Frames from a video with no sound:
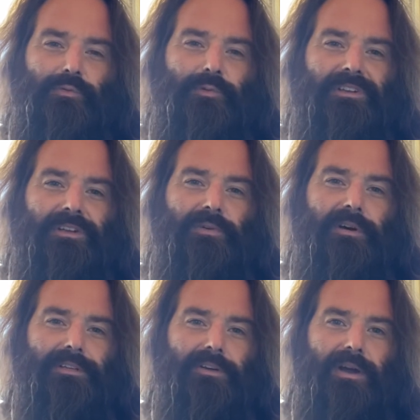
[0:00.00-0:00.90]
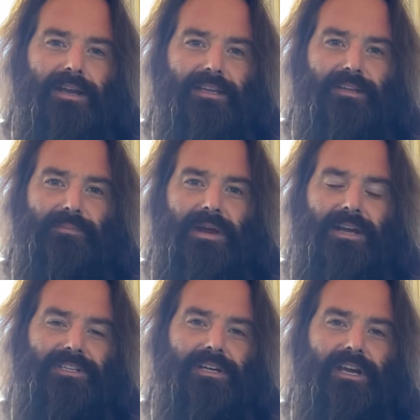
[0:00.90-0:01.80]
really want to crack into
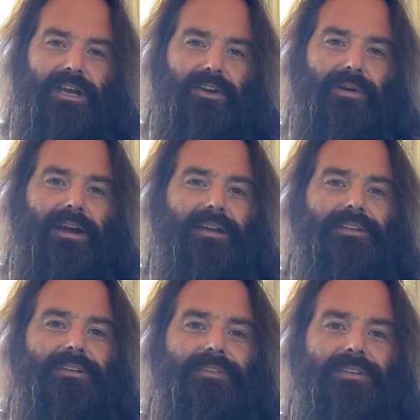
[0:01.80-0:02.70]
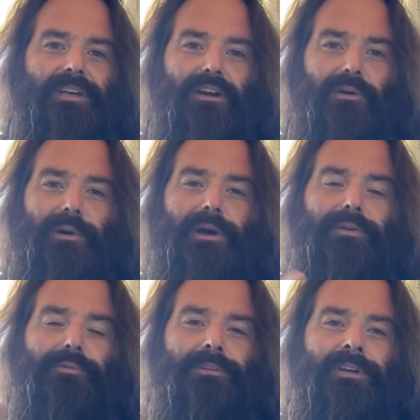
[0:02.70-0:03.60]
magic and crack into the tarot
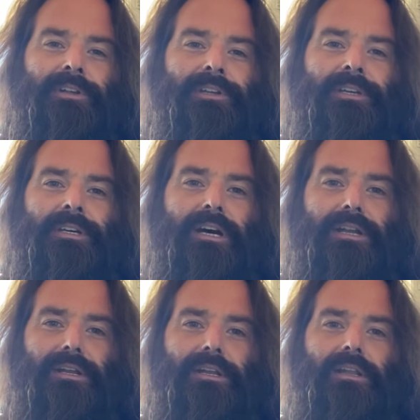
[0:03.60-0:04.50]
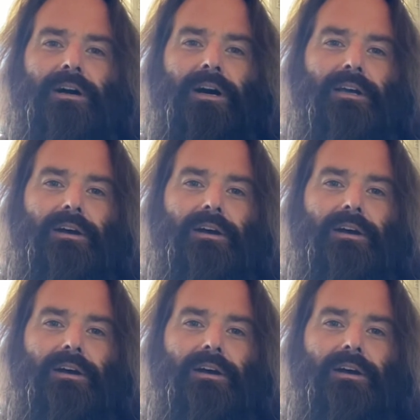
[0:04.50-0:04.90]
and really unlock